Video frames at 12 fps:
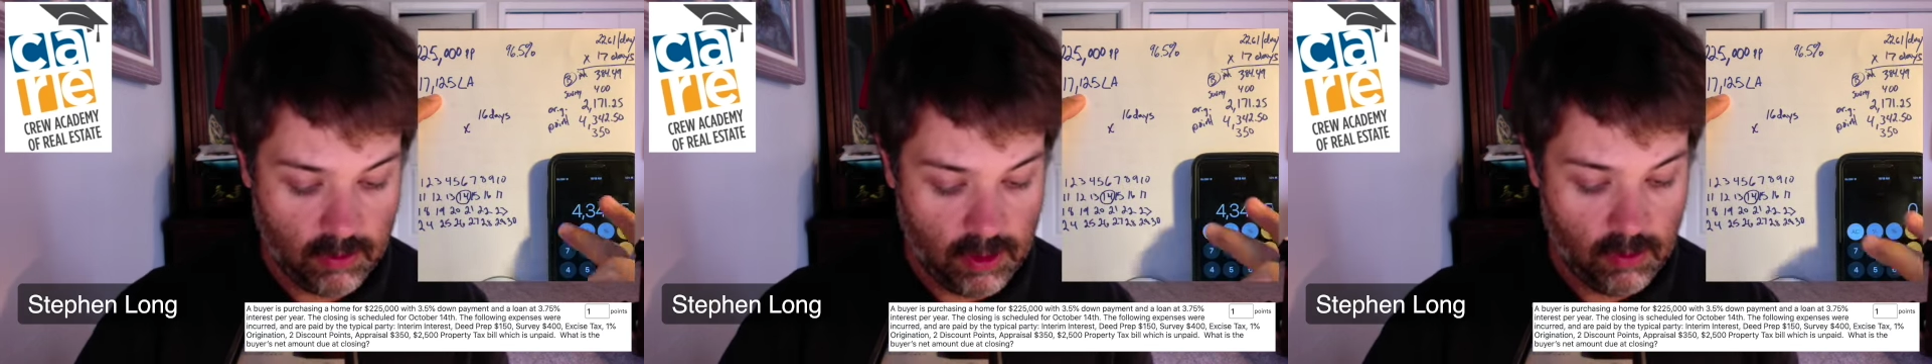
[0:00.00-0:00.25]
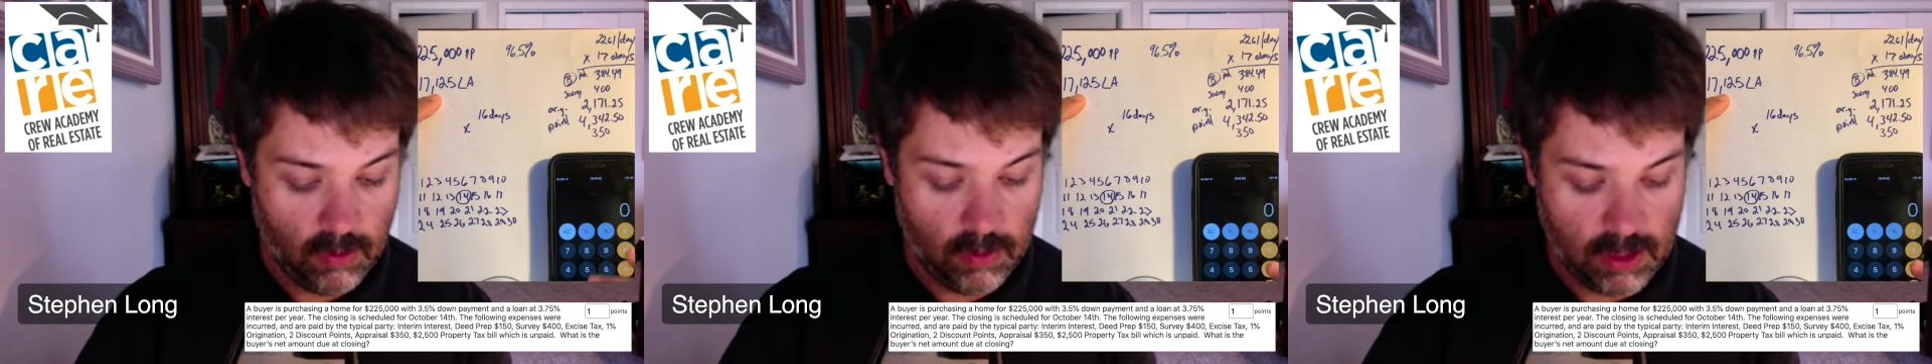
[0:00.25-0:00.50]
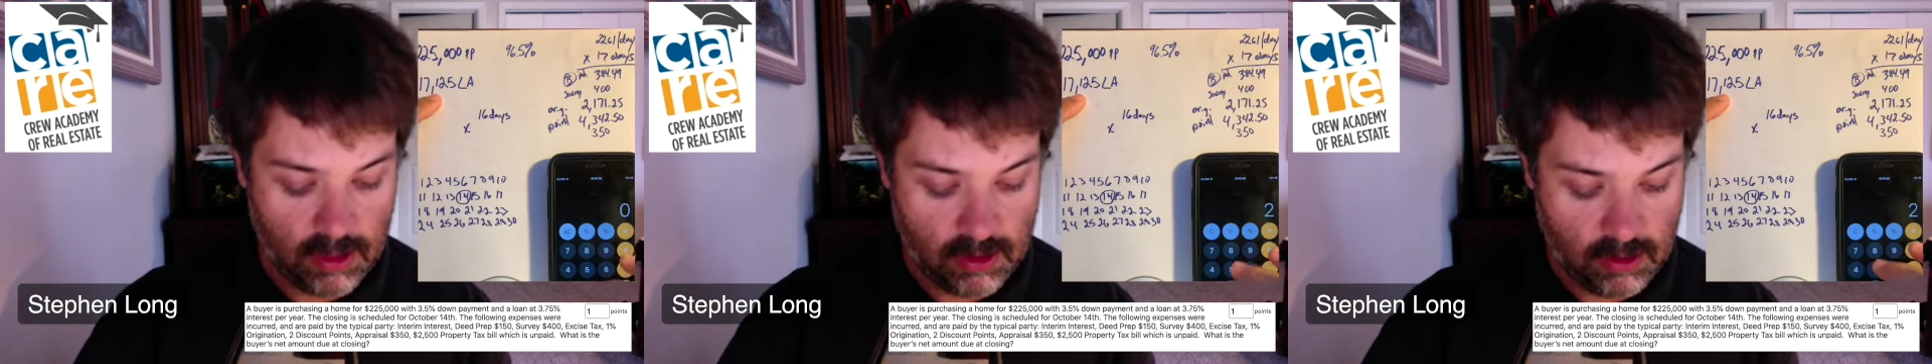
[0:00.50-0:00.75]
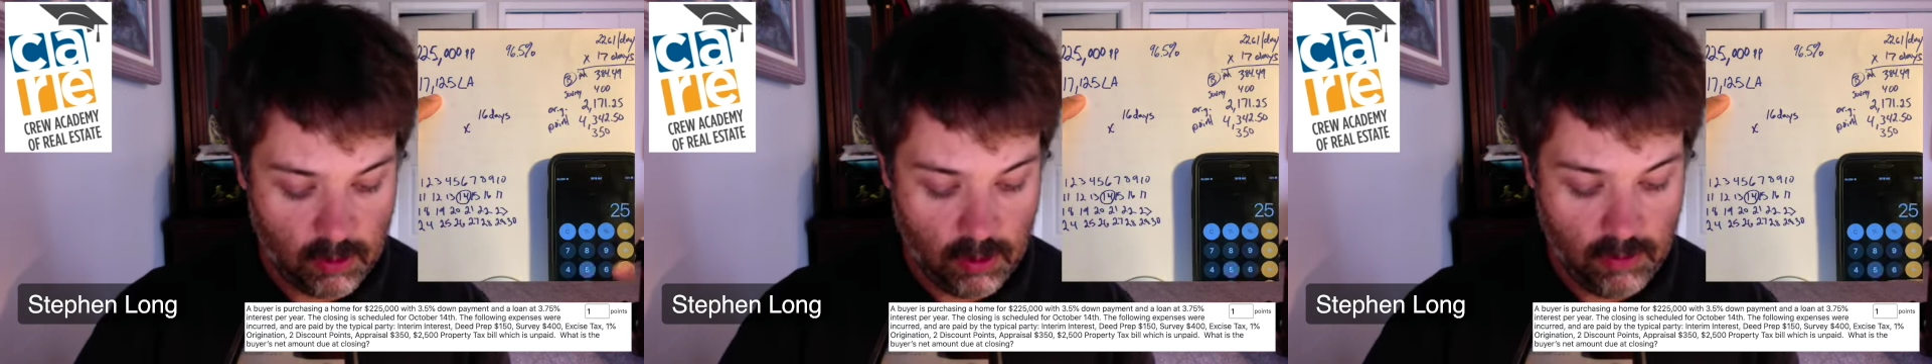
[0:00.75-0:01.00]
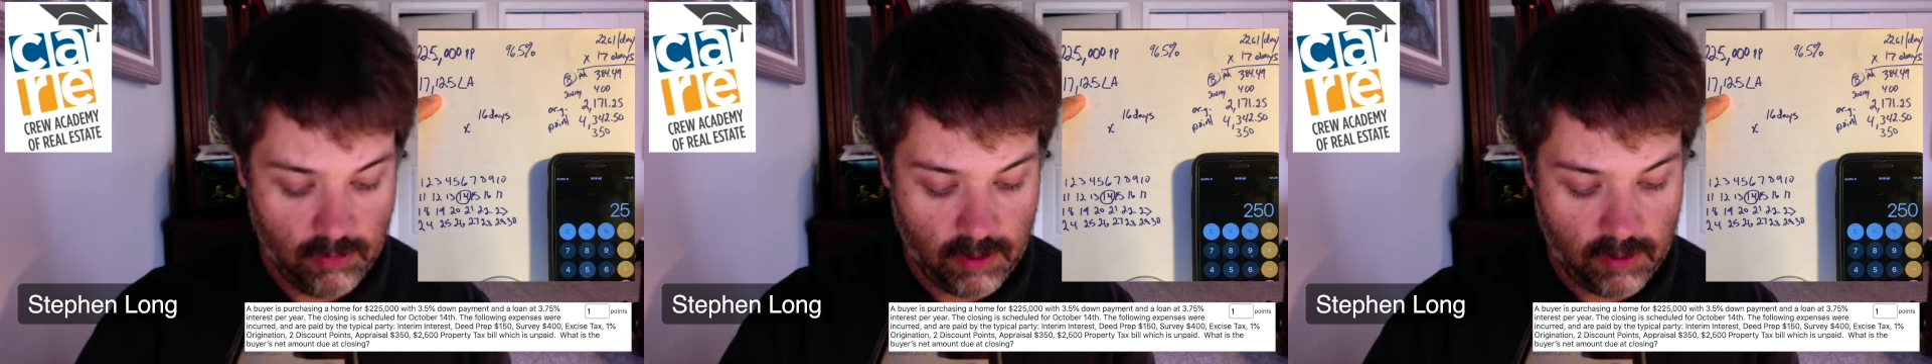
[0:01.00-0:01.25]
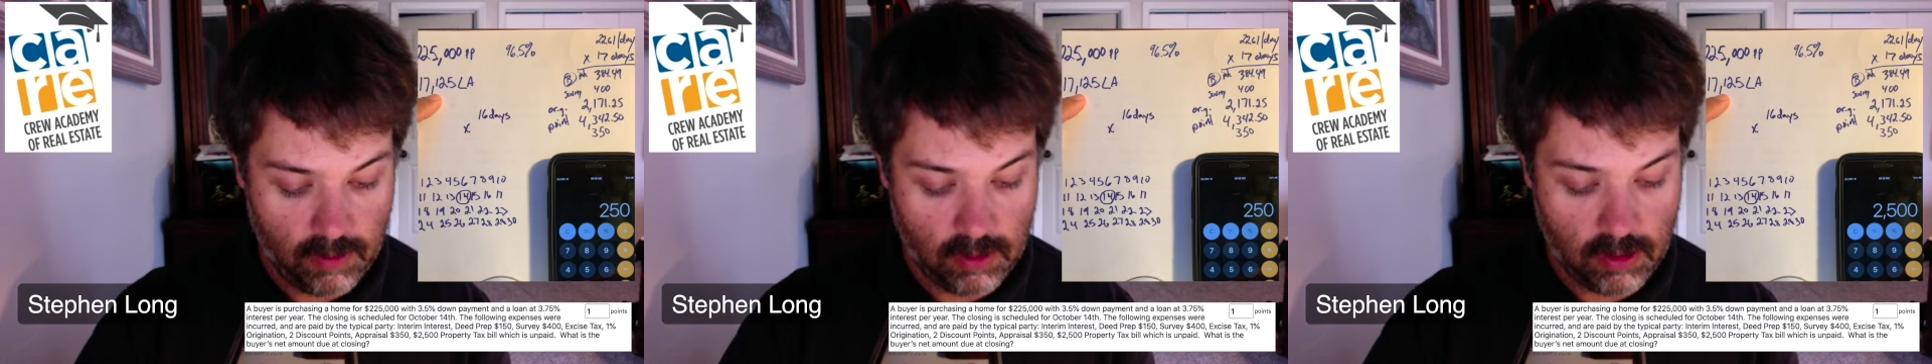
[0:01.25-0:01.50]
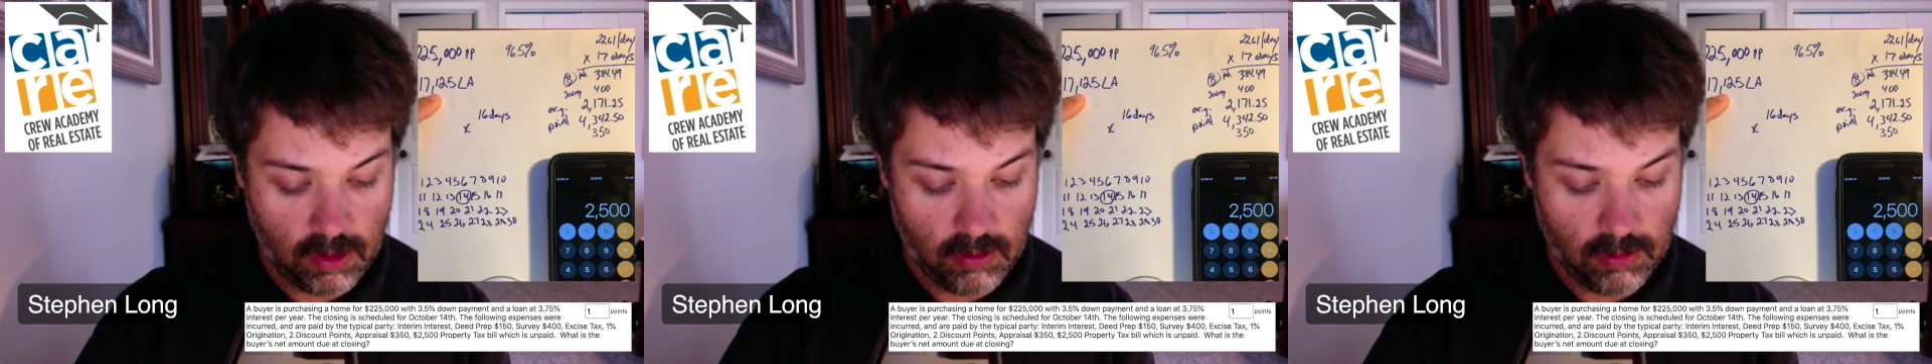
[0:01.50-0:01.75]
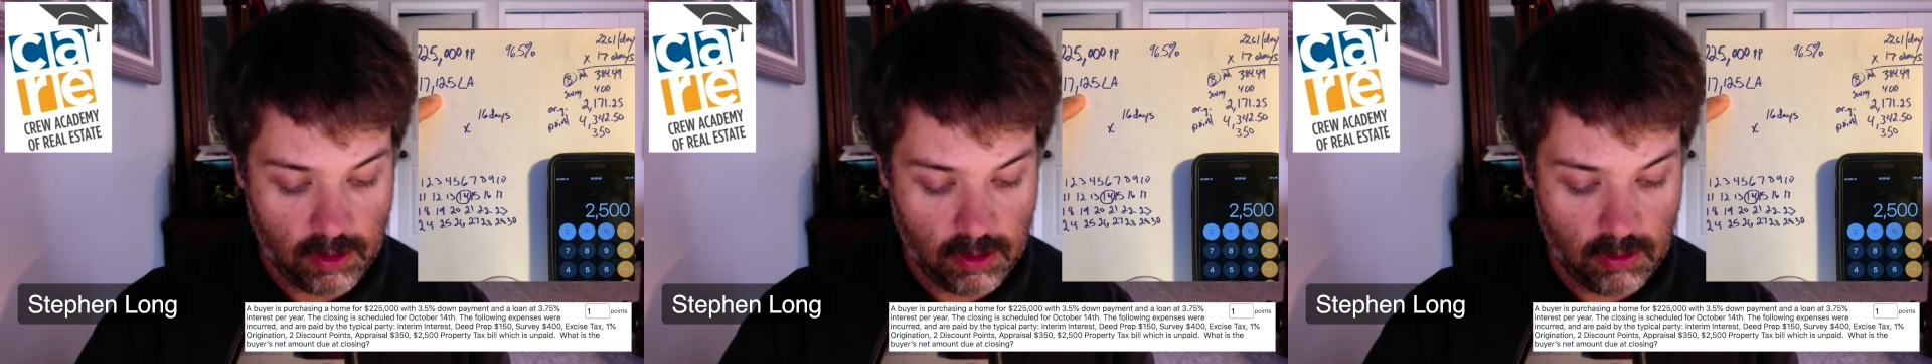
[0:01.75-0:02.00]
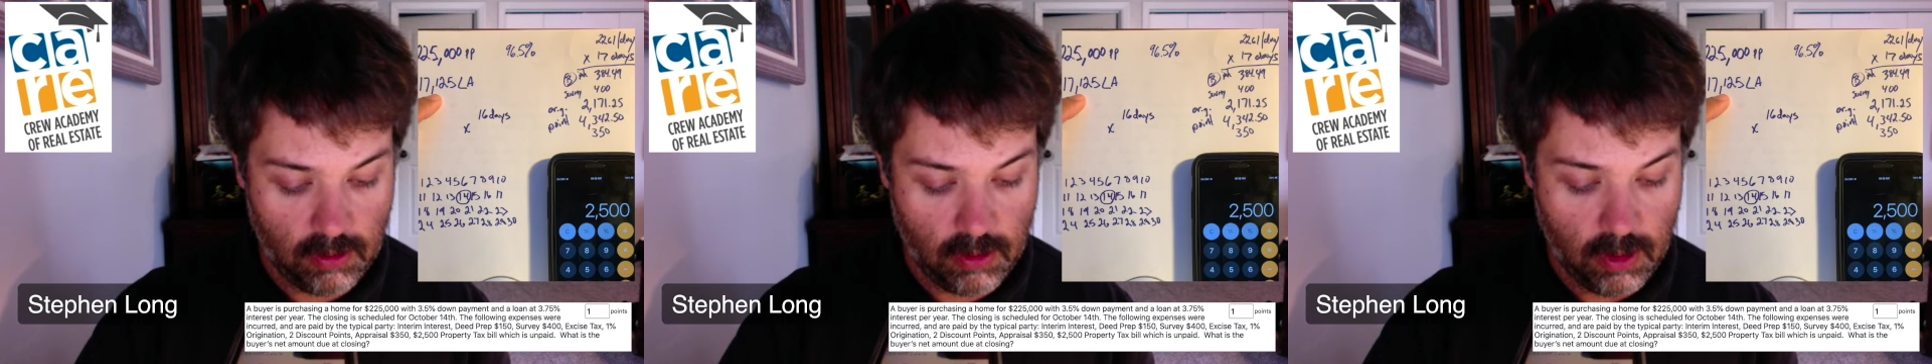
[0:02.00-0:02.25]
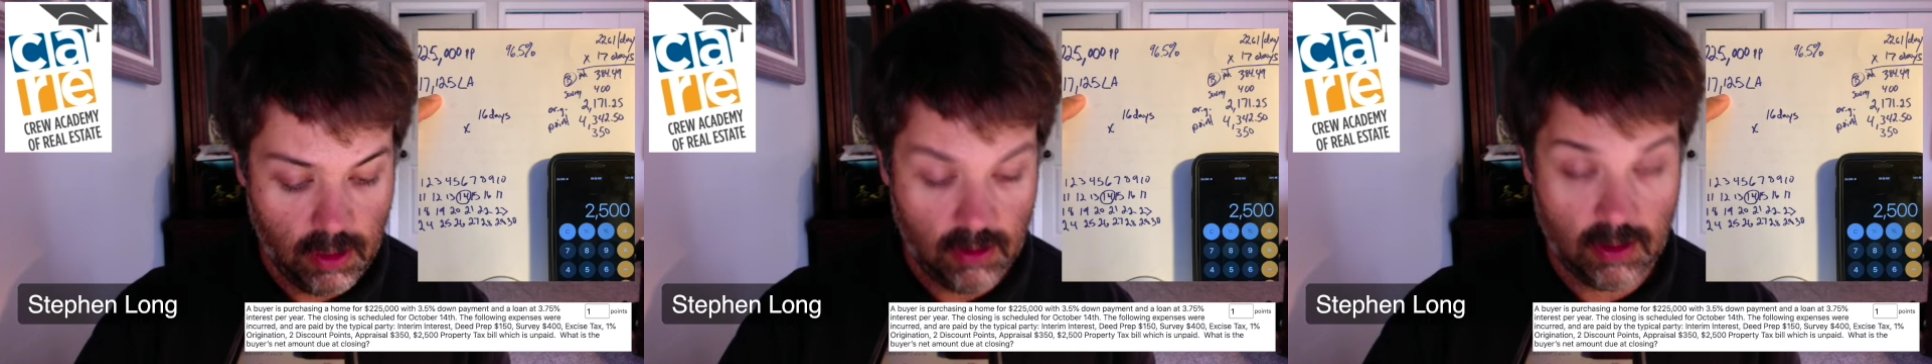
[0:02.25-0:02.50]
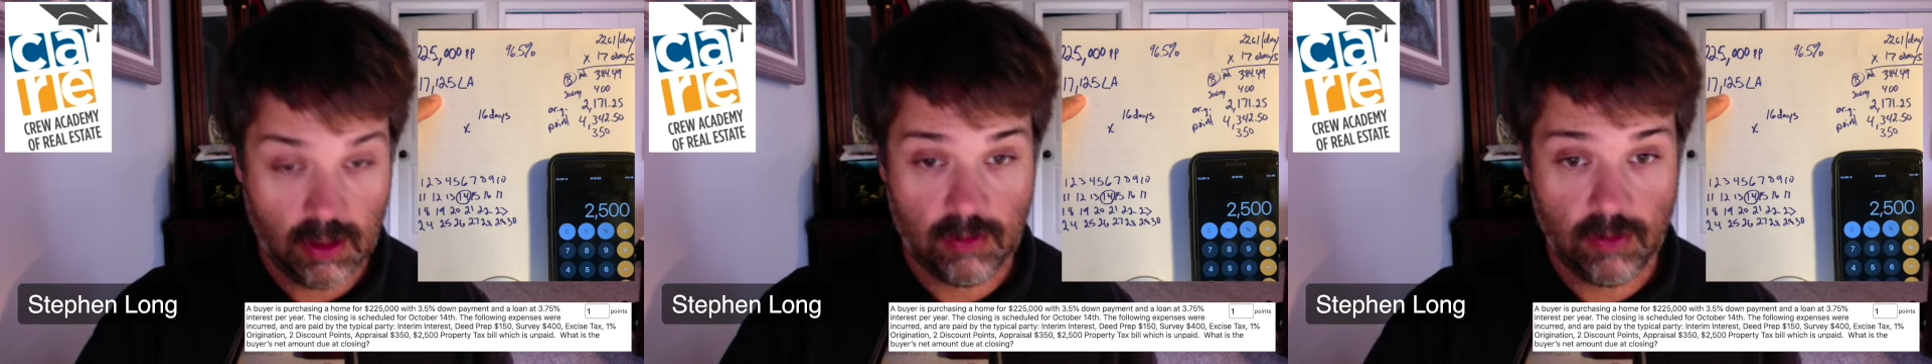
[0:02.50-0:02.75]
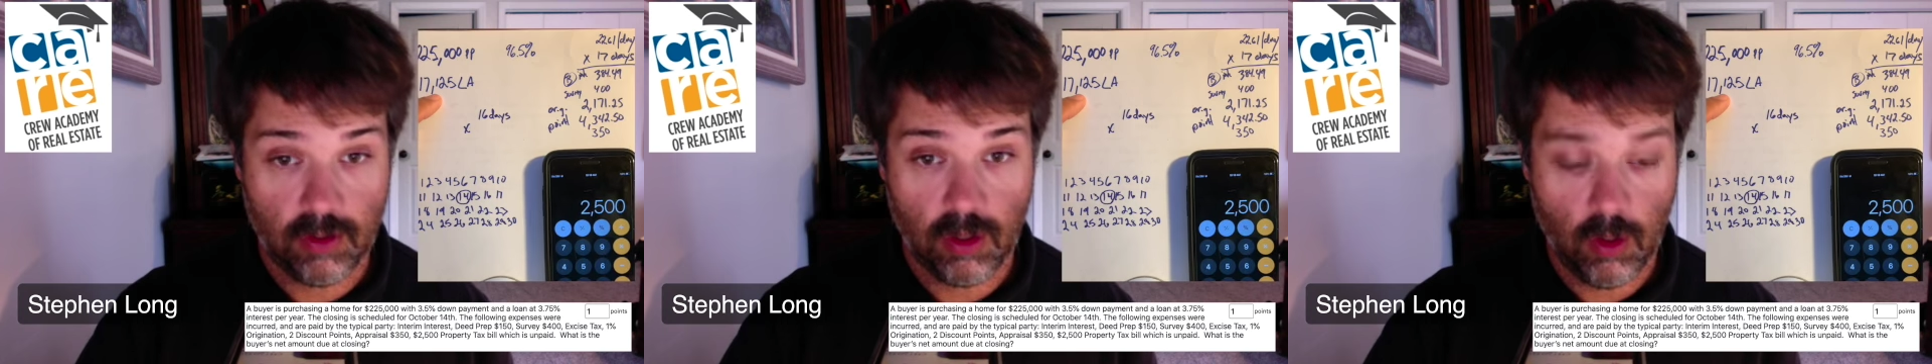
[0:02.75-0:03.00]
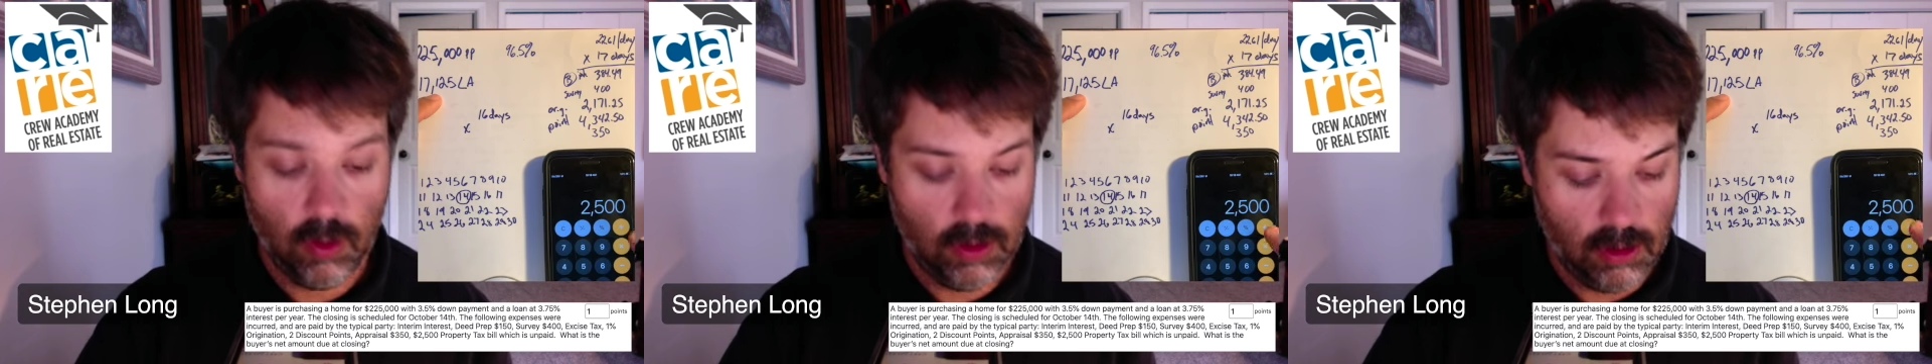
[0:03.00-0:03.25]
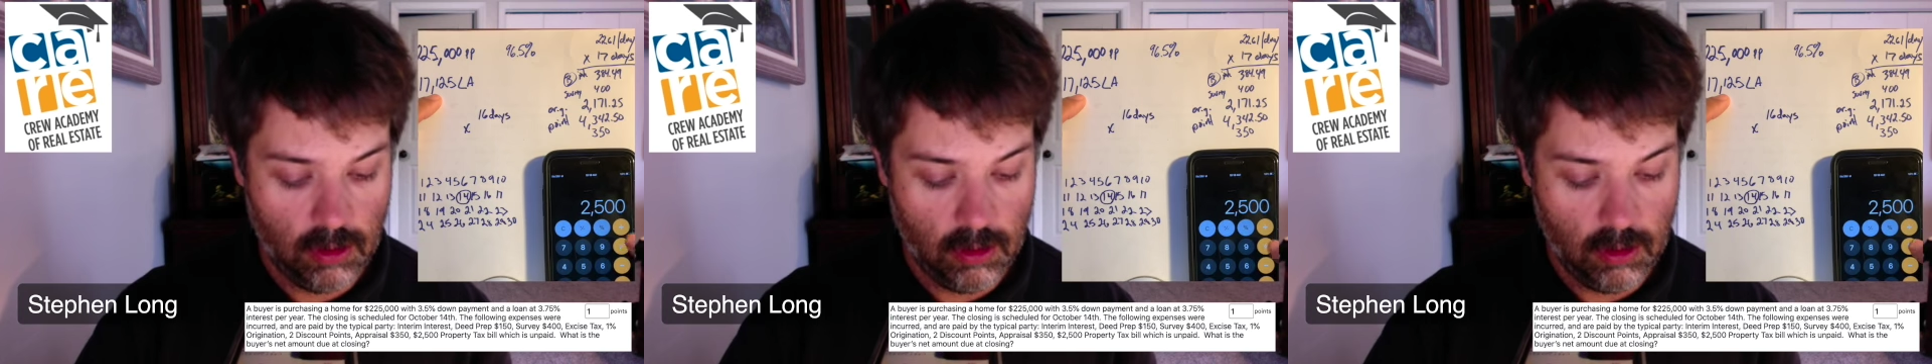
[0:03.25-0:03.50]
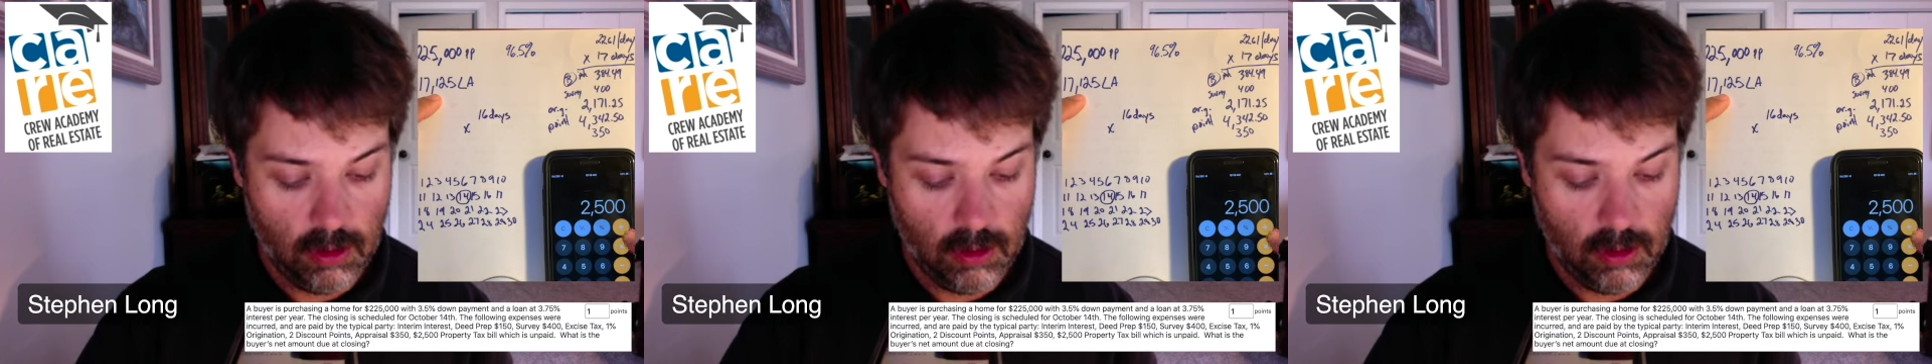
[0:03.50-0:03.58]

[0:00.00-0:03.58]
Well, we take the $2,500 bill that is for the whole year,